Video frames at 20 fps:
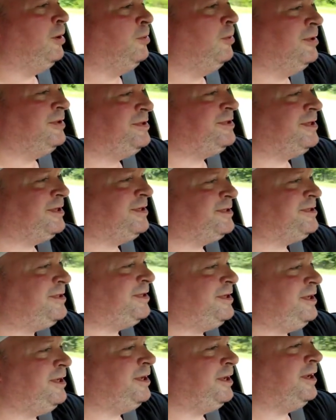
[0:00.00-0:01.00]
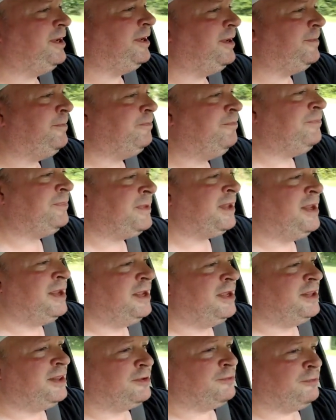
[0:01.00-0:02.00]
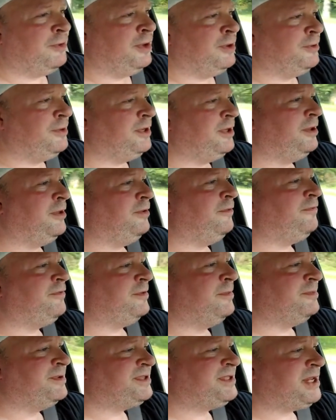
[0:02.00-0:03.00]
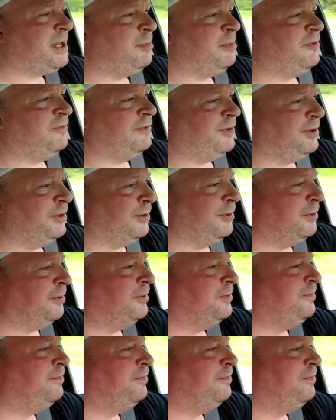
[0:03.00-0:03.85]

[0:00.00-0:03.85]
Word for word: Owens is the uh, the real deal from Somerville.